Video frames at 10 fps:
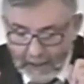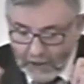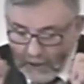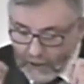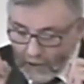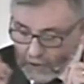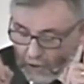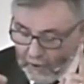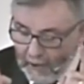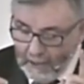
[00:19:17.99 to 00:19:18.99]
Jesus
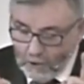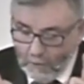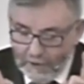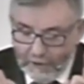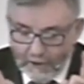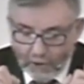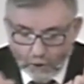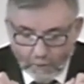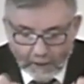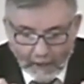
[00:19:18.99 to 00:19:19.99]
Christ with their
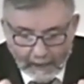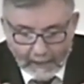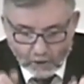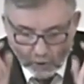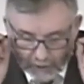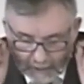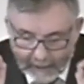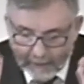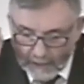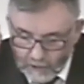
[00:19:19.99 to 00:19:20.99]
human eyes or
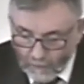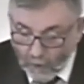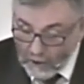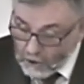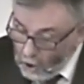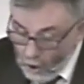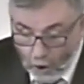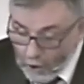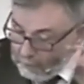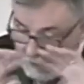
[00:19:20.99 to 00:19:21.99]
hear his voice
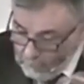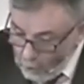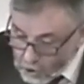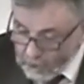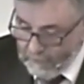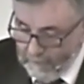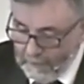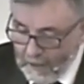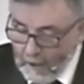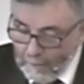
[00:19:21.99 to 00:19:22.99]
audibly, most of them,
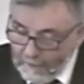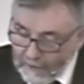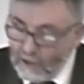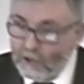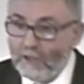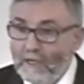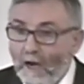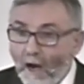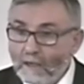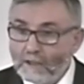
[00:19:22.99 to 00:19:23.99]
but they see
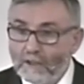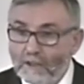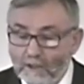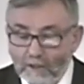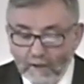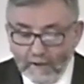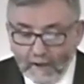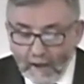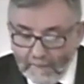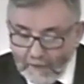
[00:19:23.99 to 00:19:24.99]
us
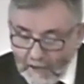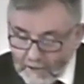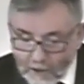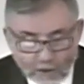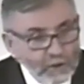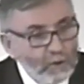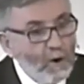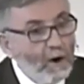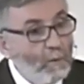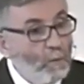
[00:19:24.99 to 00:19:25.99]
and they listen to
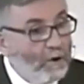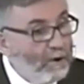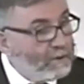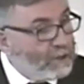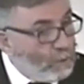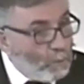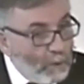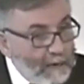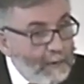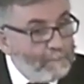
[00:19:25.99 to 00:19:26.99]
our words and
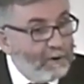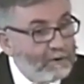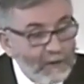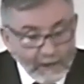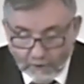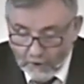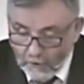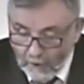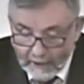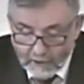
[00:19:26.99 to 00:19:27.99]
we present
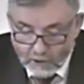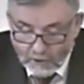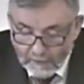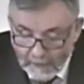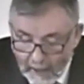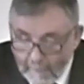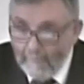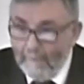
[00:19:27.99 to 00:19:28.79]
Christ to them.